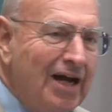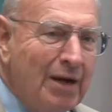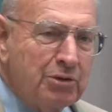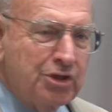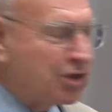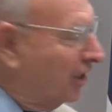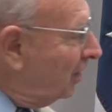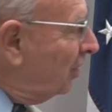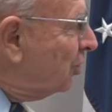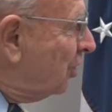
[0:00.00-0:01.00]
That was a
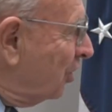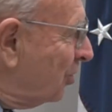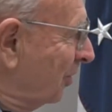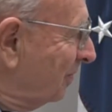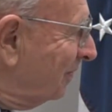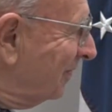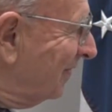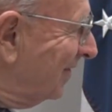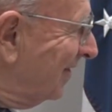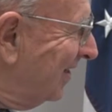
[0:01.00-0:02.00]
Chinese gesture,
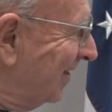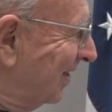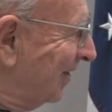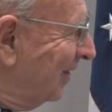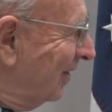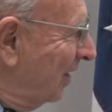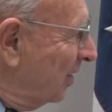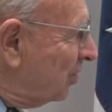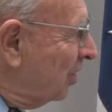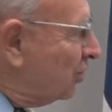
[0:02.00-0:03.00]

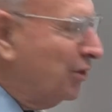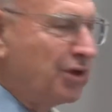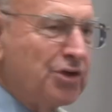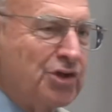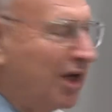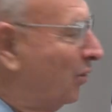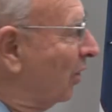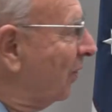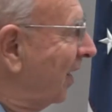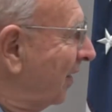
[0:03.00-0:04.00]
essentially to say,
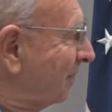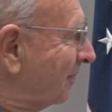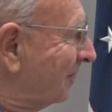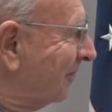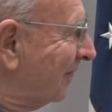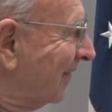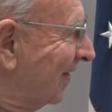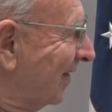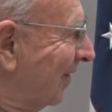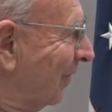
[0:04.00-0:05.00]
we're ready.
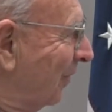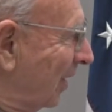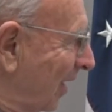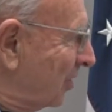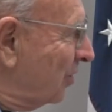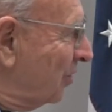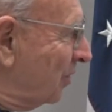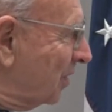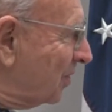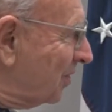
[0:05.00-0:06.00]
We'd like to do
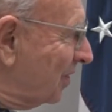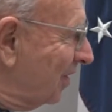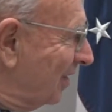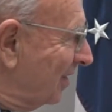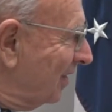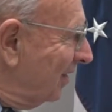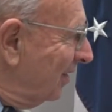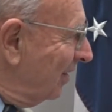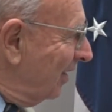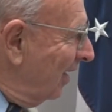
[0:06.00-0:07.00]
this.
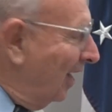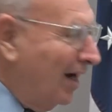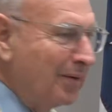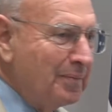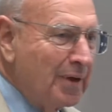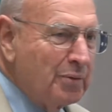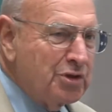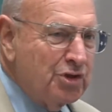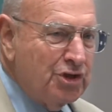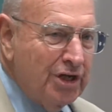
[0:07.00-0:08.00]
But it
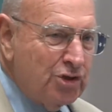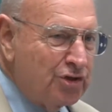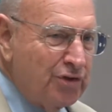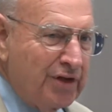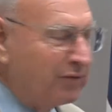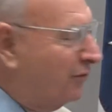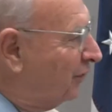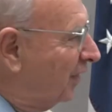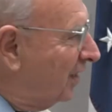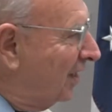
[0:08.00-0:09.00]
was a gesture that
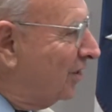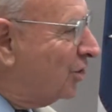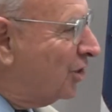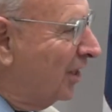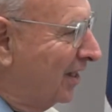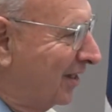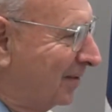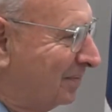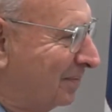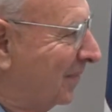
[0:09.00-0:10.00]
fit in
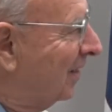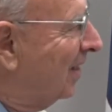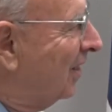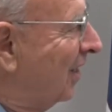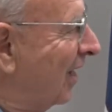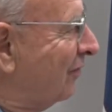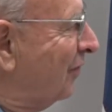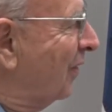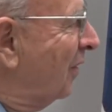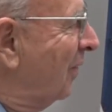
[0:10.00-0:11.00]
China,
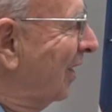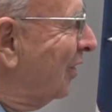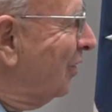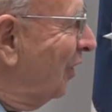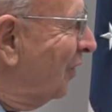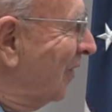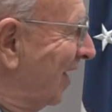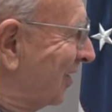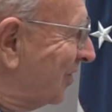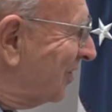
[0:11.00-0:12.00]
not very well in the
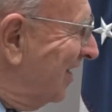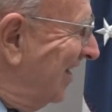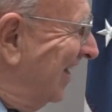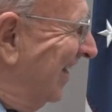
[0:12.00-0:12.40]
US.